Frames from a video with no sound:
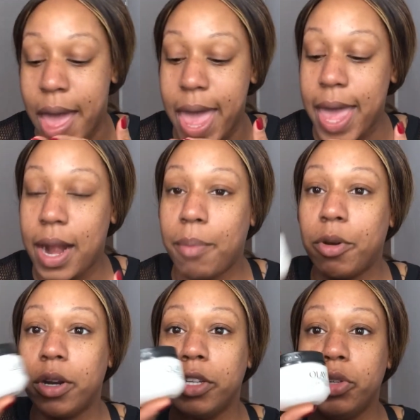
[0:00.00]
And
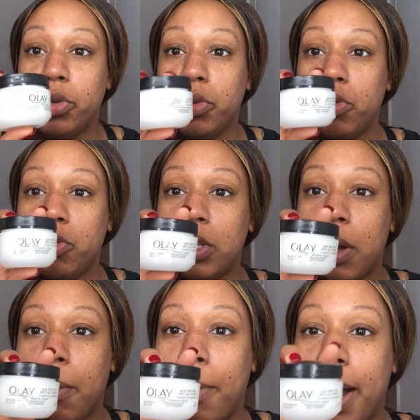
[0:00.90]
I'm gonna use
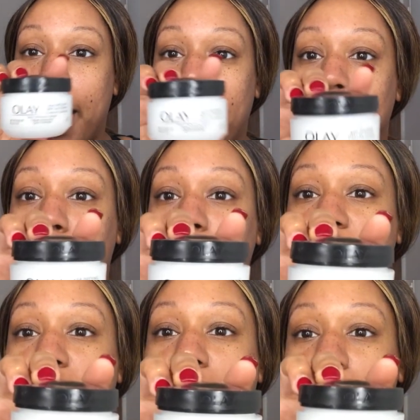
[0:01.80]
my
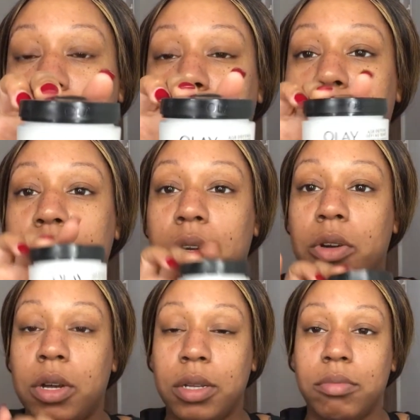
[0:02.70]
moisturizer to put it
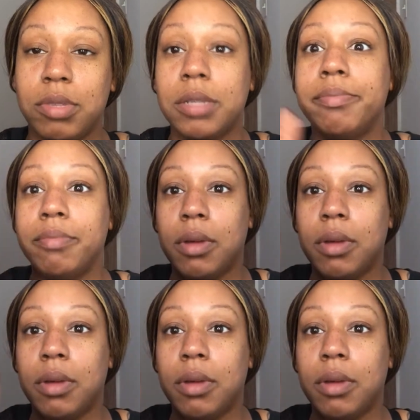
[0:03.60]
on, to